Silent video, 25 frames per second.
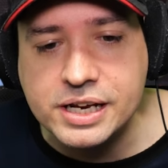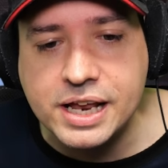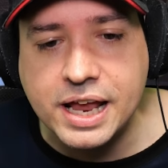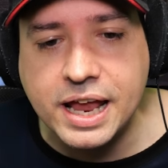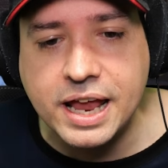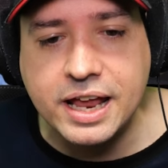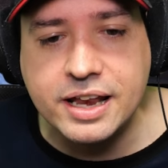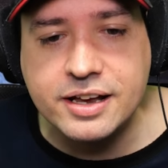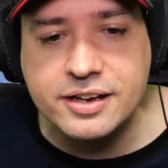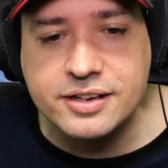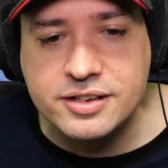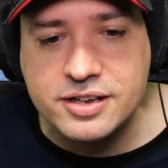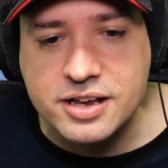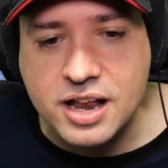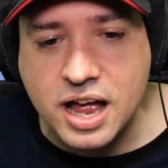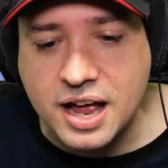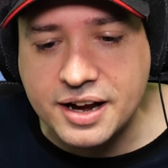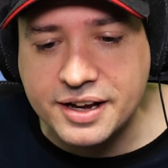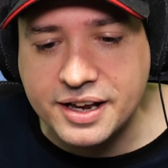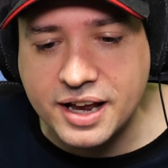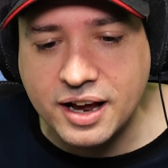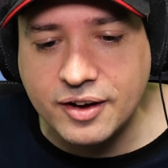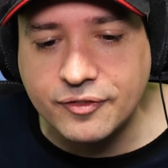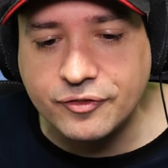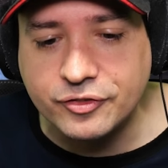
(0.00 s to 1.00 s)
and not
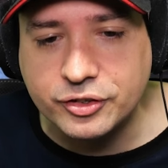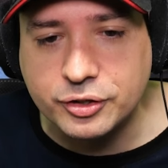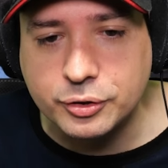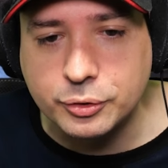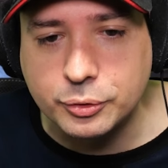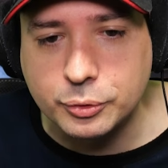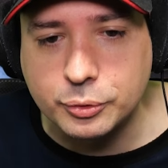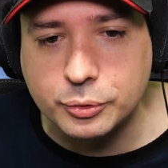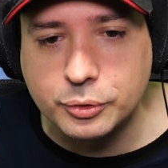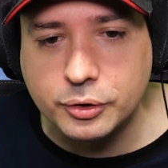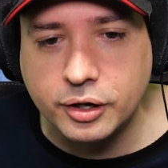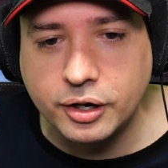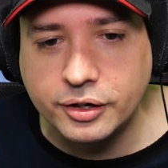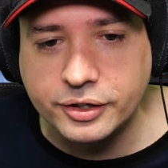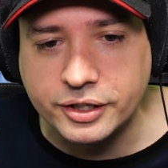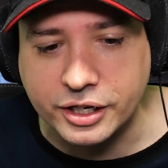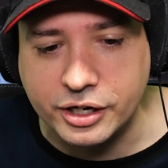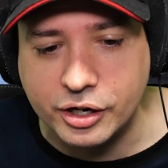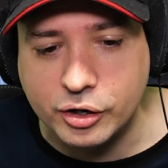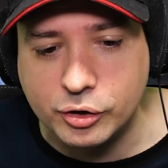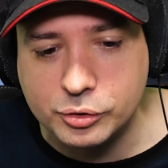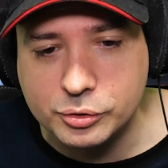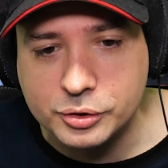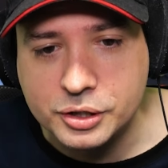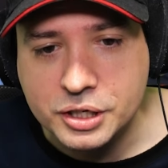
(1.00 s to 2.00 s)
have to uh, you
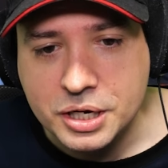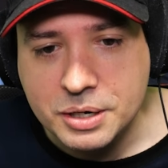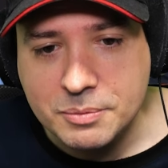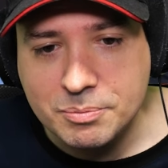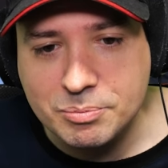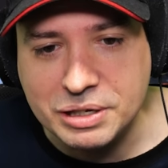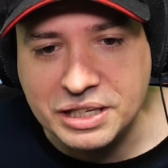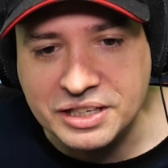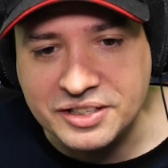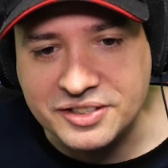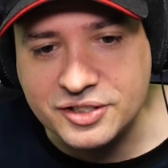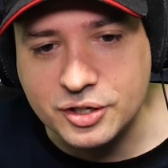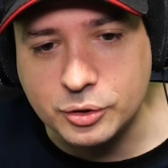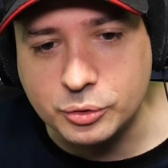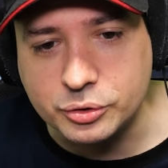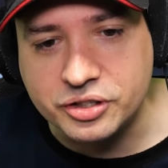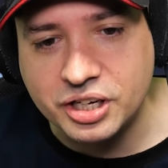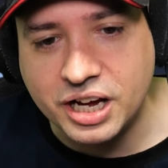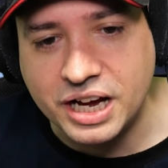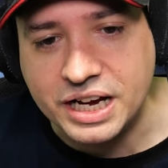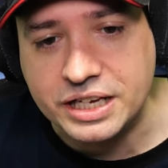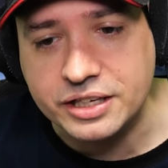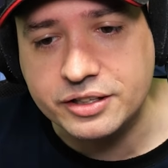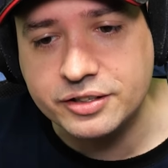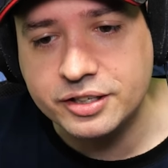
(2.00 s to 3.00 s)
know be so
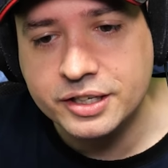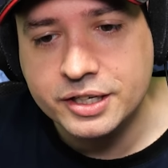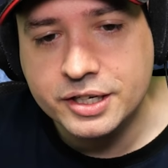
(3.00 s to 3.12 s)
tight